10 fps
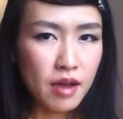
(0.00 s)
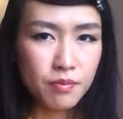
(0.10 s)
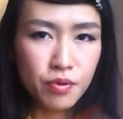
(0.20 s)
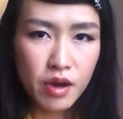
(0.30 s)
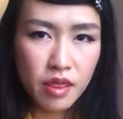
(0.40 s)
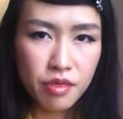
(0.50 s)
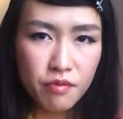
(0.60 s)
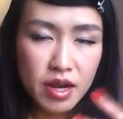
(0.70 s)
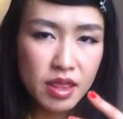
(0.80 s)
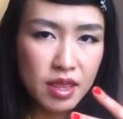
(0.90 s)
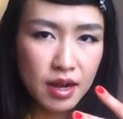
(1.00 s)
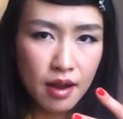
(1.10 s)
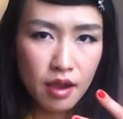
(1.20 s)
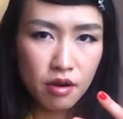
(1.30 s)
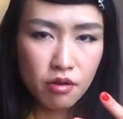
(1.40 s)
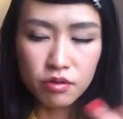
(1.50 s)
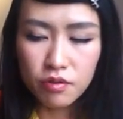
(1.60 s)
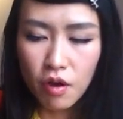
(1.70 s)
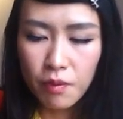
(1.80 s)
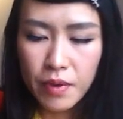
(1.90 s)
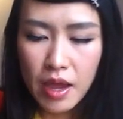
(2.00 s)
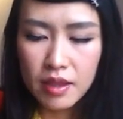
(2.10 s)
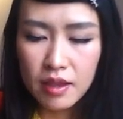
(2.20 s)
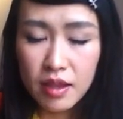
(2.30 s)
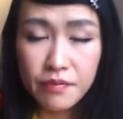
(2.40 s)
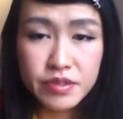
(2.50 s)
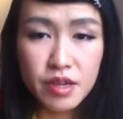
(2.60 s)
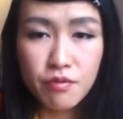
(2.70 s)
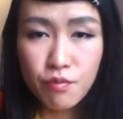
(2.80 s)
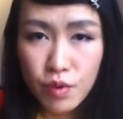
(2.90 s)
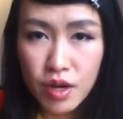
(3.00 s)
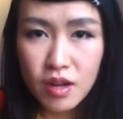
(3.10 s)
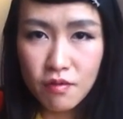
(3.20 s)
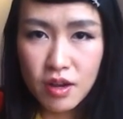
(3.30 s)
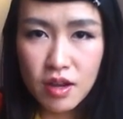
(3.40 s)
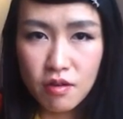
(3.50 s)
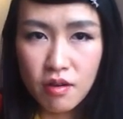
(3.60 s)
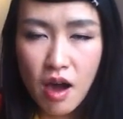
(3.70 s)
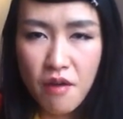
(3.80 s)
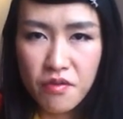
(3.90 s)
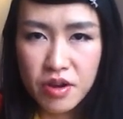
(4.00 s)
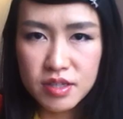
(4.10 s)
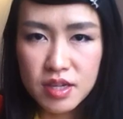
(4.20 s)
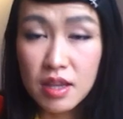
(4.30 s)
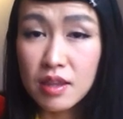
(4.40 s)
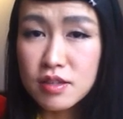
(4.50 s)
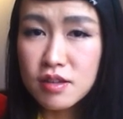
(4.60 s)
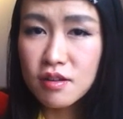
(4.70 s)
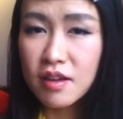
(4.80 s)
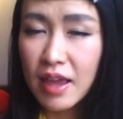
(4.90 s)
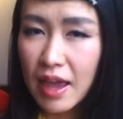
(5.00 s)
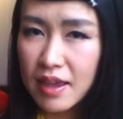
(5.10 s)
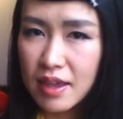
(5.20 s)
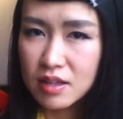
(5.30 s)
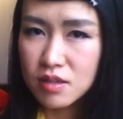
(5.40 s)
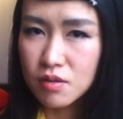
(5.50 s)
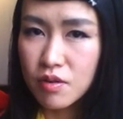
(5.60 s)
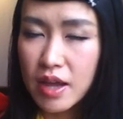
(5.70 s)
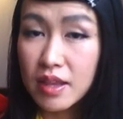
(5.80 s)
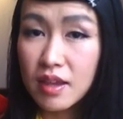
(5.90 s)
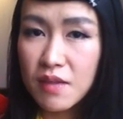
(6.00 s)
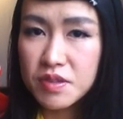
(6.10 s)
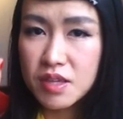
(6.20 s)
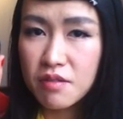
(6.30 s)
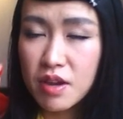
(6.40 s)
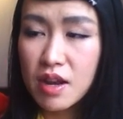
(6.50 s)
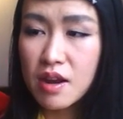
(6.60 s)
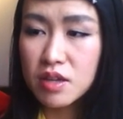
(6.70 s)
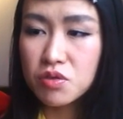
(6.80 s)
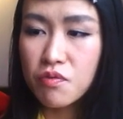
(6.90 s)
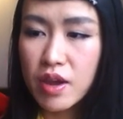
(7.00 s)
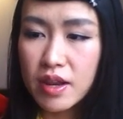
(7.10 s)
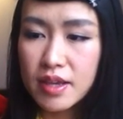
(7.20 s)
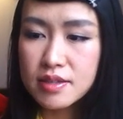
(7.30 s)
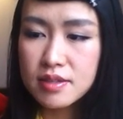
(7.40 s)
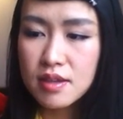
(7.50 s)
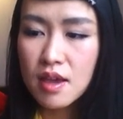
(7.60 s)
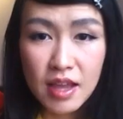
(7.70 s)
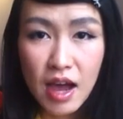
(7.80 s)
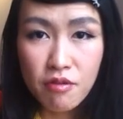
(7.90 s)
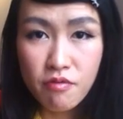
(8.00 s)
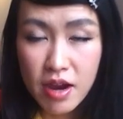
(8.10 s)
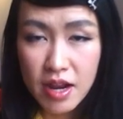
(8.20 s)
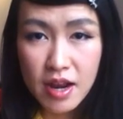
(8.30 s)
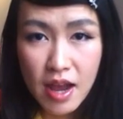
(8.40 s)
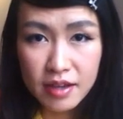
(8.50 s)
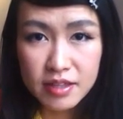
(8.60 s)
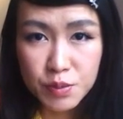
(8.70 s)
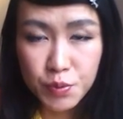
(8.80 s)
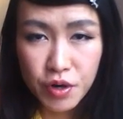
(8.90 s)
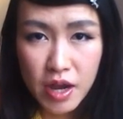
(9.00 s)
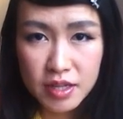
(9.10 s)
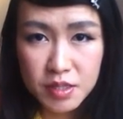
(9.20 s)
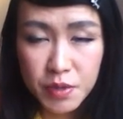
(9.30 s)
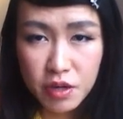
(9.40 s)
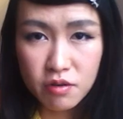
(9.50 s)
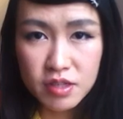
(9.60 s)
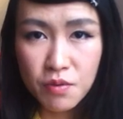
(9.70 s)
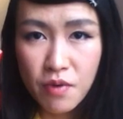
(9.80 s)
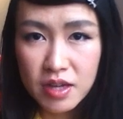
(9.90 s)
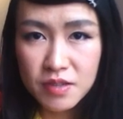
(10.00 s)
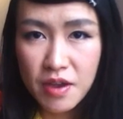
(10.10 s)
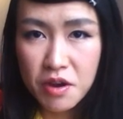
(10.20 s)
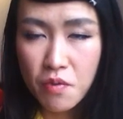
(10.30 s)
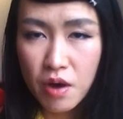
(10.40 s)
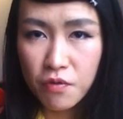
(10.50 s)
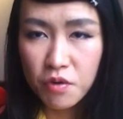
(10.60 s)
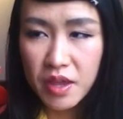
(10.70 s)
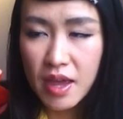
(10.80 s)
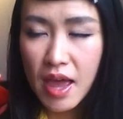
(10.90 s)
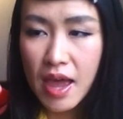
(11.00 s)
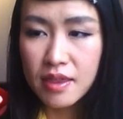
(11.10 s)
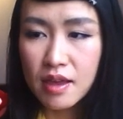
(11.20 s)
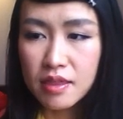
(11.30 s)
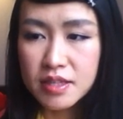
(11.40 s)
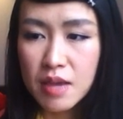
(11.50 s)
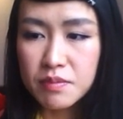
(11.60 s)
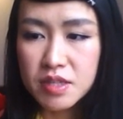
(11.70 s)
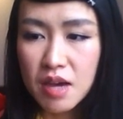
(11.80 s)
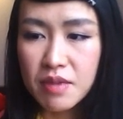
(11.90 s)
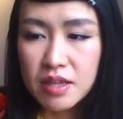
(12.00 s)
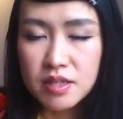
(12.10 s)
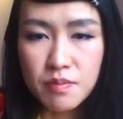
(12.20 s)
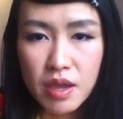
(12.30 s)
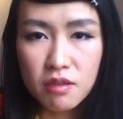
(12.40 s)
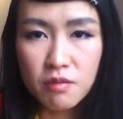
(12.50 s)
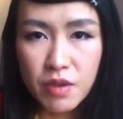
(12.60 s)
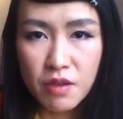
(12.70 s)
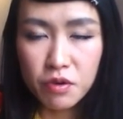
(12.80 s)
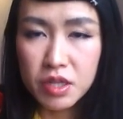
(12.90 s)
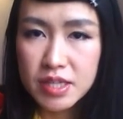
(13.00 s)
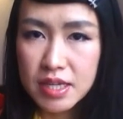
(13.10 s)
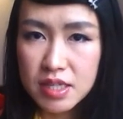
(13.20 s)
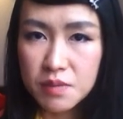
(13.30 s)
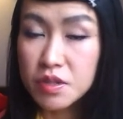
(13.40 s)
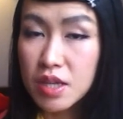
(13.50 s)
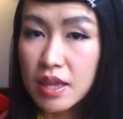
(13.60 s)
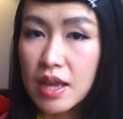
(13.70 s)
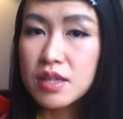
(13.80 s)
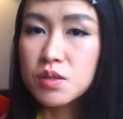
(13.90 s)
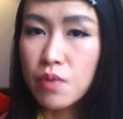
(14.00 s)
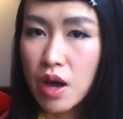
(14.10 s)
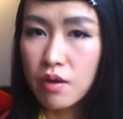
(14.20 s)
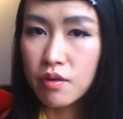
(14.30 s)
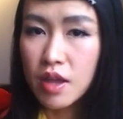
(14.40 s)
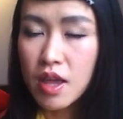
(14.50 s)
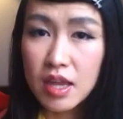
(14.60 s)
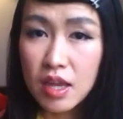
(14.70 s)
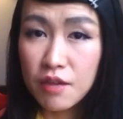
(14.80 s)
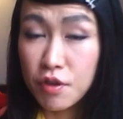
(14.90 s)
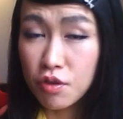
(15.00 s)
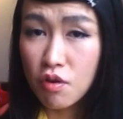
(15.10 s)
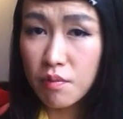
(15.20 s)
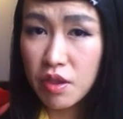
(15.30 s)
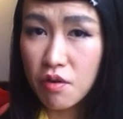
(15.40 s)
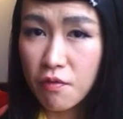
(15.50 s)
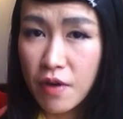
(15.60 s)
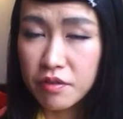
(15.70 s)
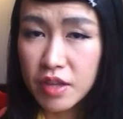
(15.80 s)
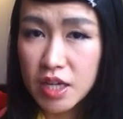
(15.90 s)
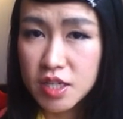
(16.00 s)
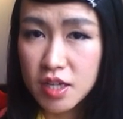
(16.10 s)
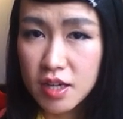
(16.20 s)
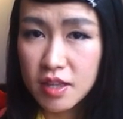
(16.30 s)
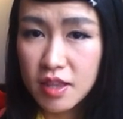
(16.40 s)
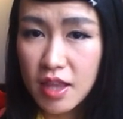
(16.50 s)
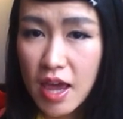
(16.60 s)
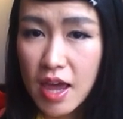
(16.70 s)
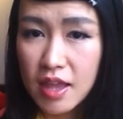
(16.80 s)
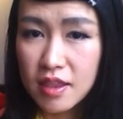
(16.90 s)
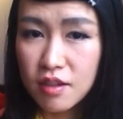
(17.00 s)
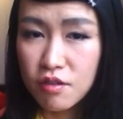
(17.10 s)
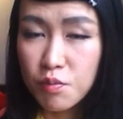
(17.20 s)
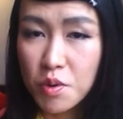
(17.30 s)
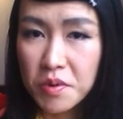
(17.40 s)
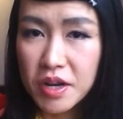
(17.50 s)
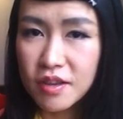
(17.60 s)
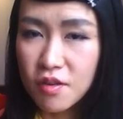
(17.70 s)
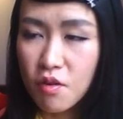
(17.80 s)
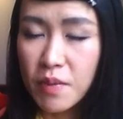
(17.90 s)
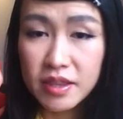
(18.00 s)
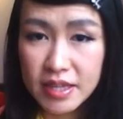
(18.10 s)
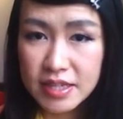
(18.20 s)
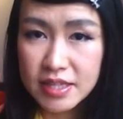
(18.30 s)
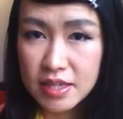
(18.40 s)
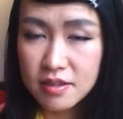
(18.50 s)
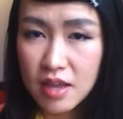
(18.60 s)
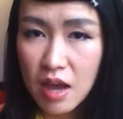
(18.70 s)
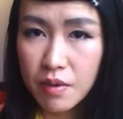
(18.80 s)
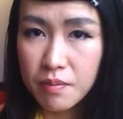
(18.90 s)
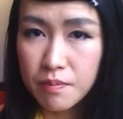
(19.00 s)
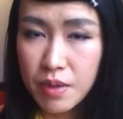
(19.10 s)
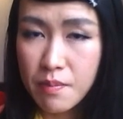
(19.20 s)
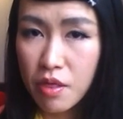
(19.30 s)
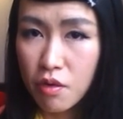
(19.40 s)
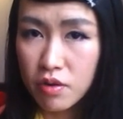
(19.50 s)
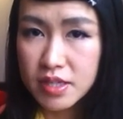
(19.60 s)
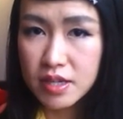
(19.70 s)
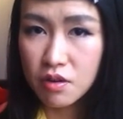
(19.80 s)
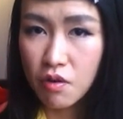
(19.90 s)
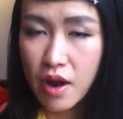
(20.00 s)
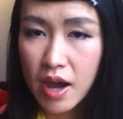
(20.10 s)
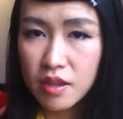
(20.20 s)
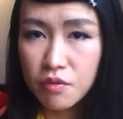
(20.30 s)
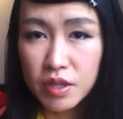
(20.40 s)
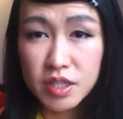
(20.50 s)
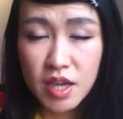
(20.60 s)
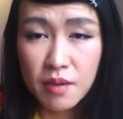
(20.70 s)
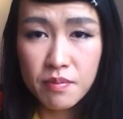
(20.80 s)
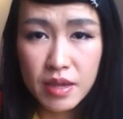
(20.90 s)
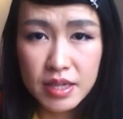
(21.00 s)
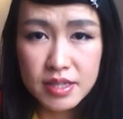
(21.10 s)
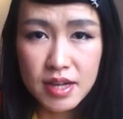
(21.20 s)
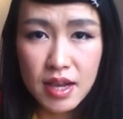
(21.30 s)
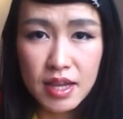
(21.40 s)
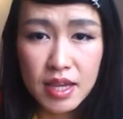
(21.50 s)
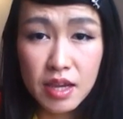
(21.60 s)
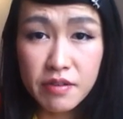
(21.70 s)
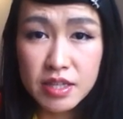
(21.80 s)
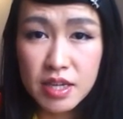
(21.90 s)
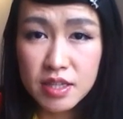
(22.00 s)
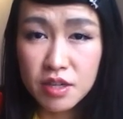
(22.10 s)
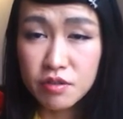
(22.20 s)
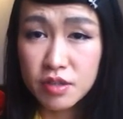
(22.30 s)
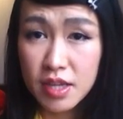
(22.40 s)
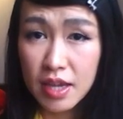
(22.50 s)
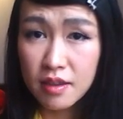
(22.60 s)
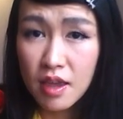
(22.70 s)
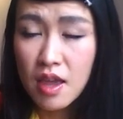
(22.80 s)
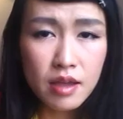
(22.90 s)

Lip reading: I put a really thin layer on top, and it gives a really good coverage, and it doesn't look cakey at all, and it gives a really natural radiance. I really like this product because it works very well for me, and at the same time it's meant to be for the sensitive skin as well. If you know mineral foundation, then you probably know, but this doesn't have a B-methoxychloride, which can be slightly irritating your skin.